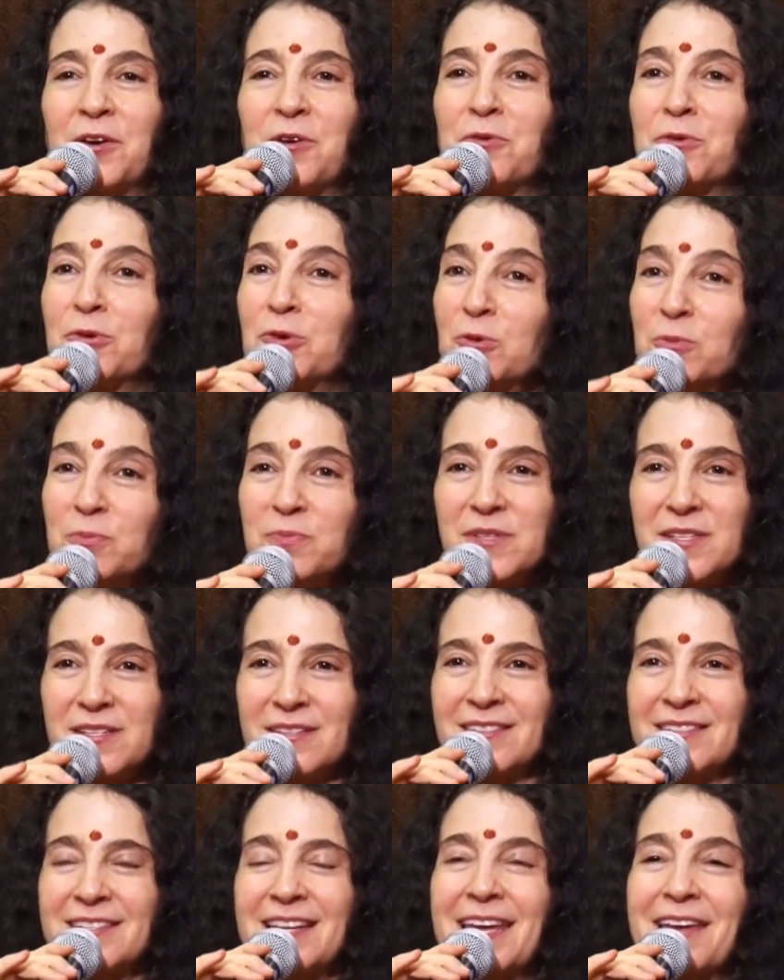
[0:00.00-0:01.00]
groups
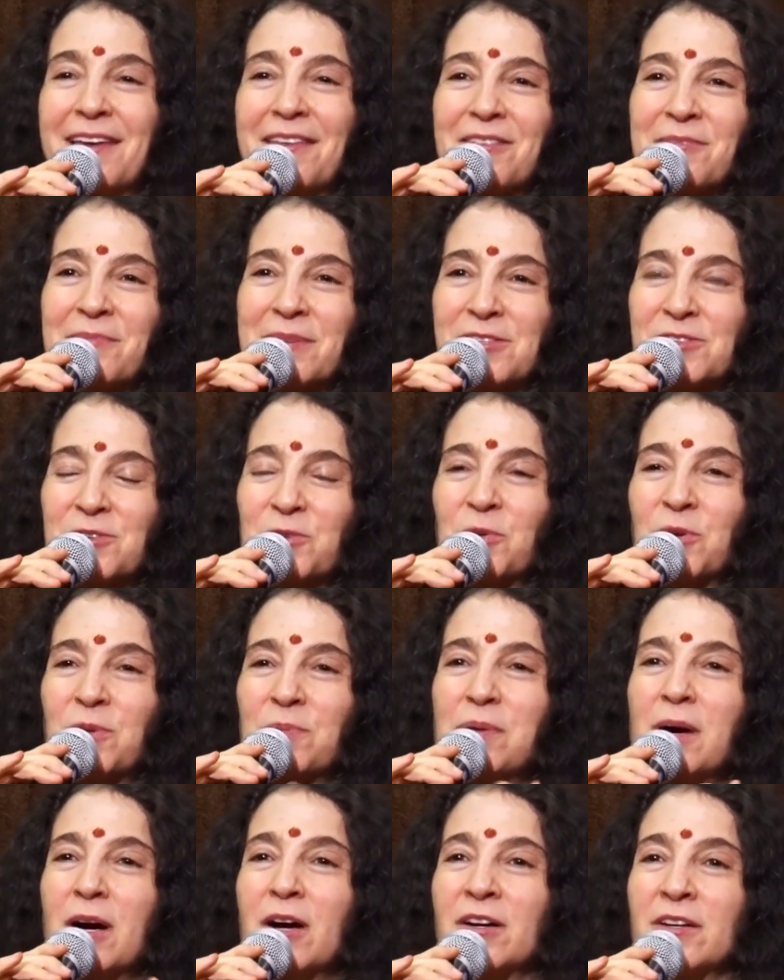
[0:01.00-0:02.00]
and take them as you were
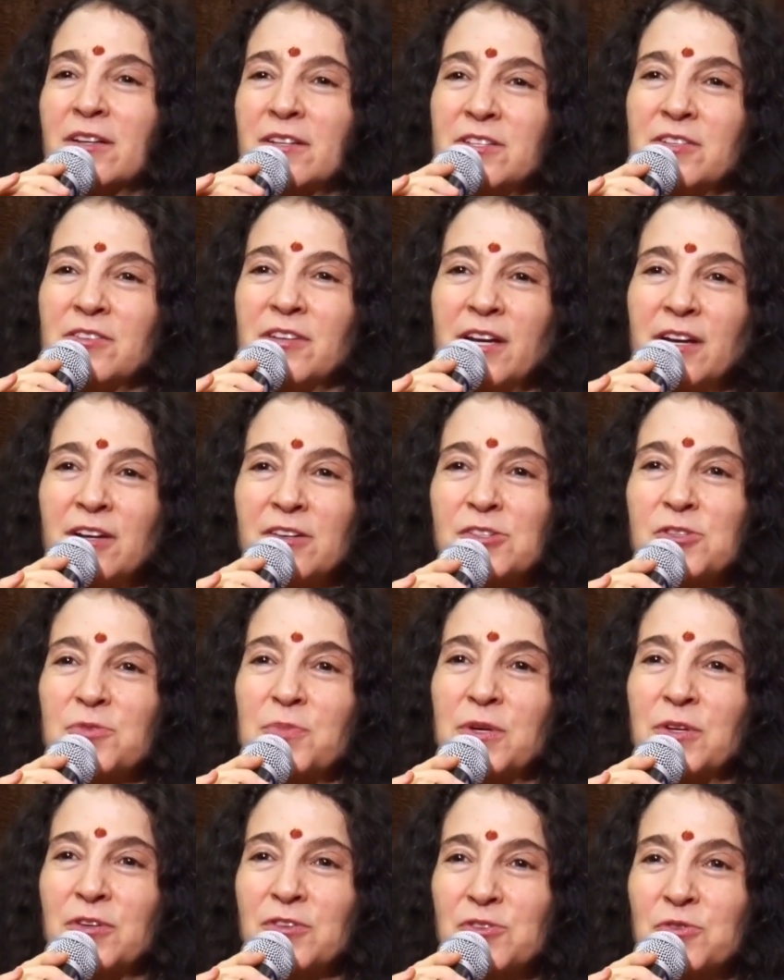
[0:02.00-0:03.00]
part during our
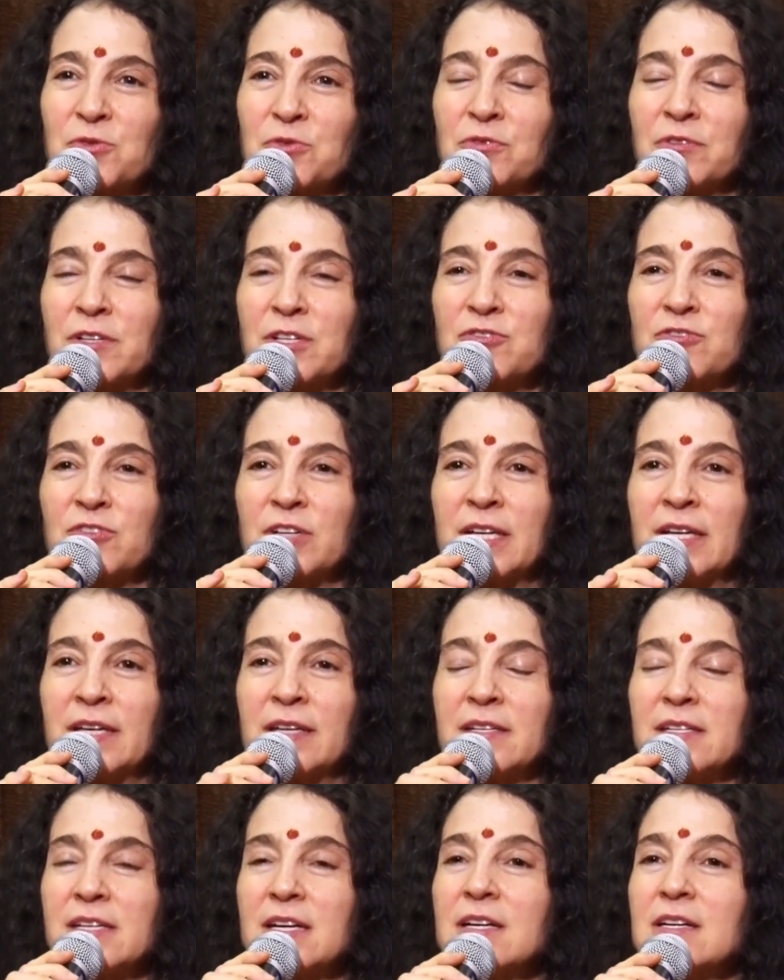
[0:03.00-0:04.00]
spiritual
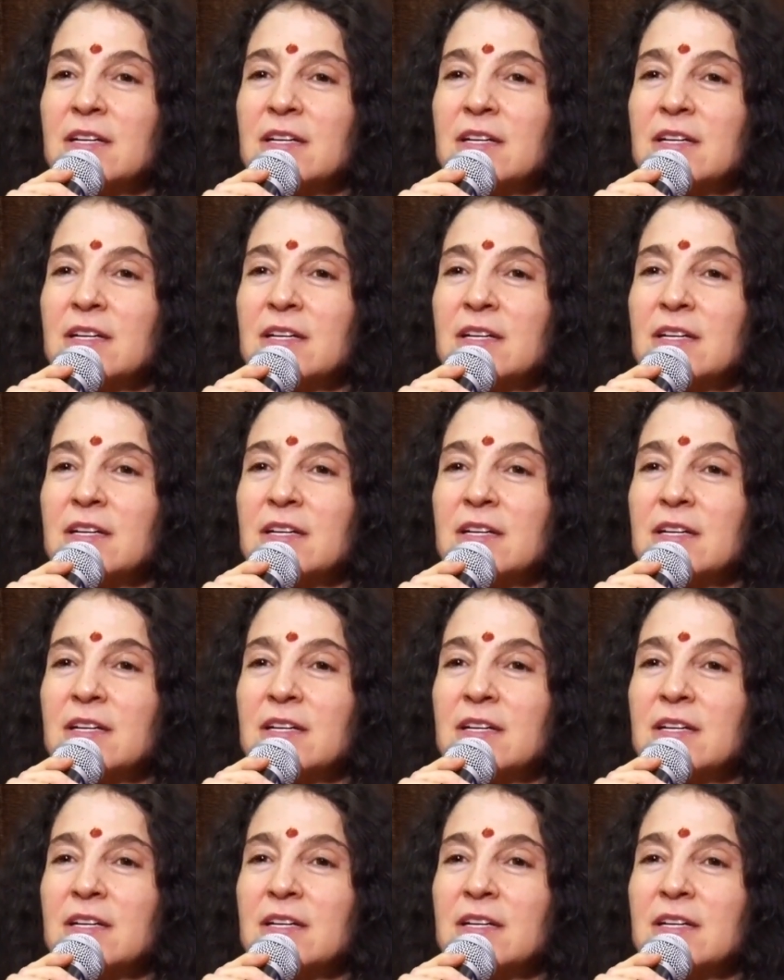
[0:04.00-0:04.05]
retreat